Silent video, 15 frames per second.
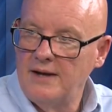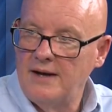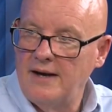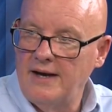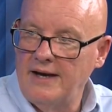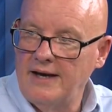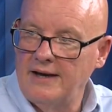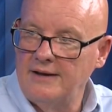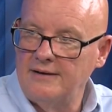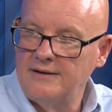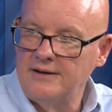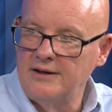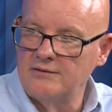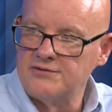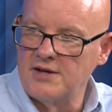And,
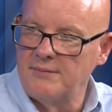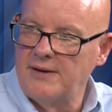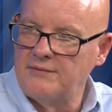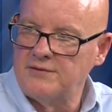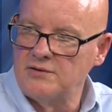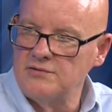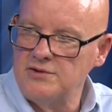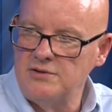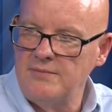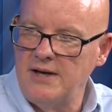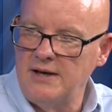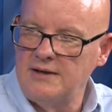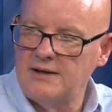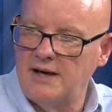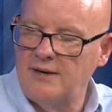something I've told you many
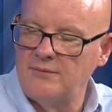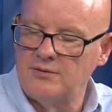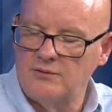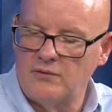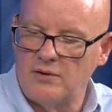times over